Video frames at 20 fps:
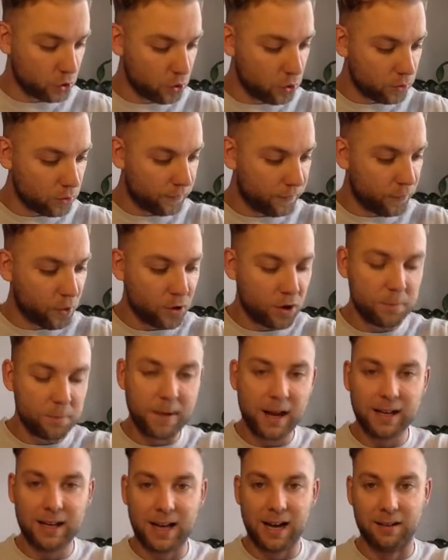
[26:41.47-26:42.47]
4 in
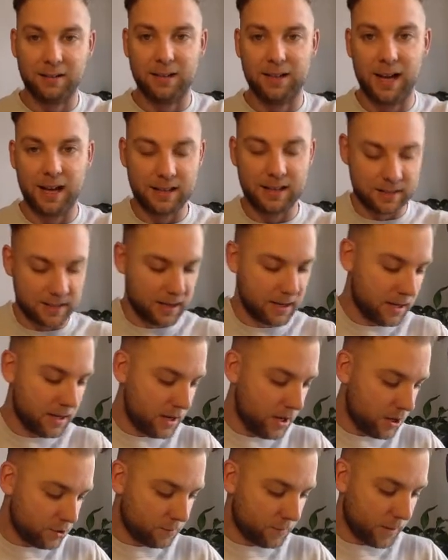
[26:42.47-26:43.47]
my calculator,
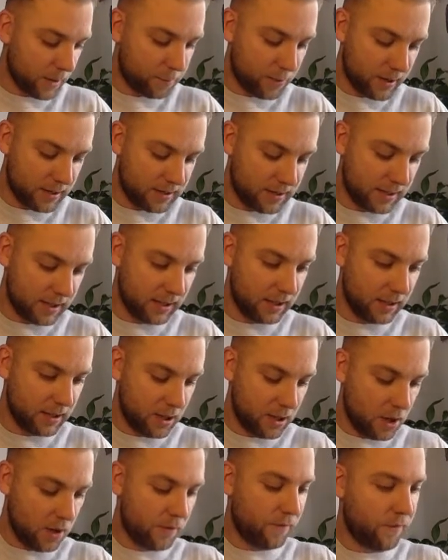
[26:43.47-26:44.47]
so by pressing
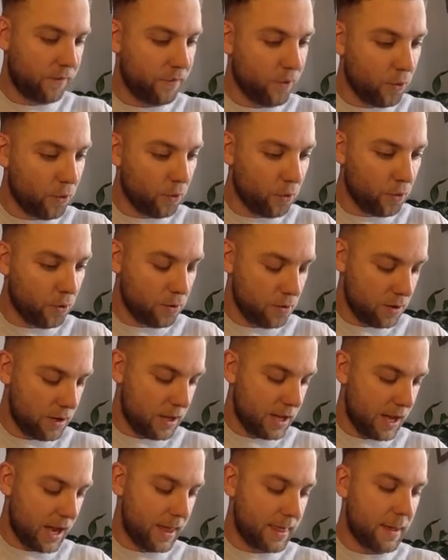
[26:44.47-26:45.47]
4
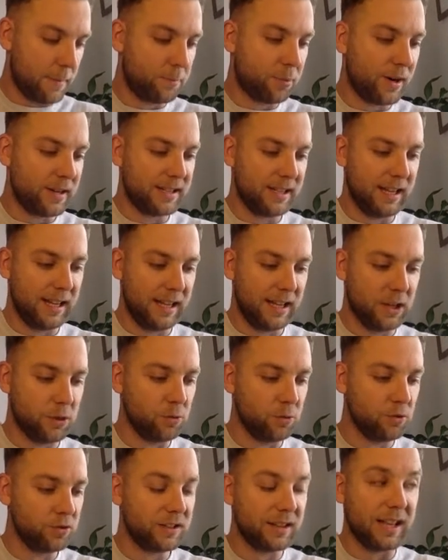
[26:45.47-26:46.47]
and then pressing
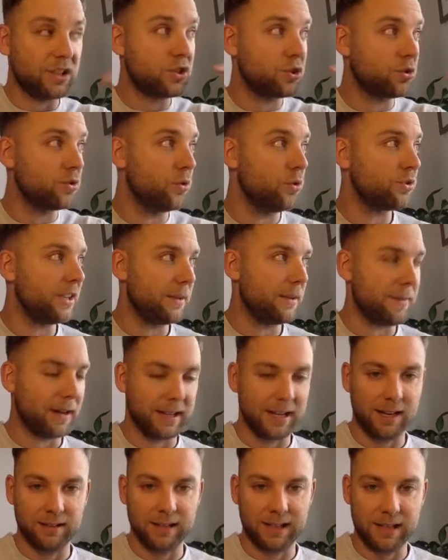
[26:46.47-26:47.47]
equals, and that stores it in my
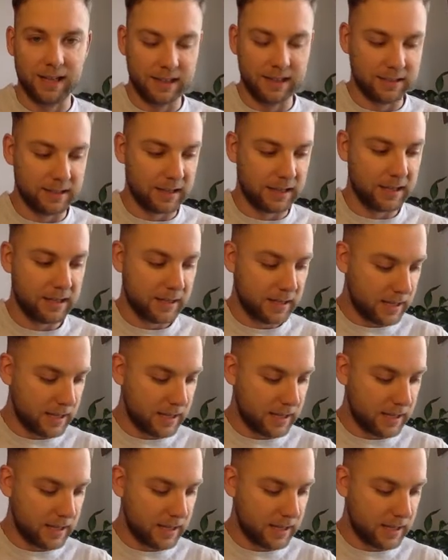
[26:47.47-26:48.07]
calculator.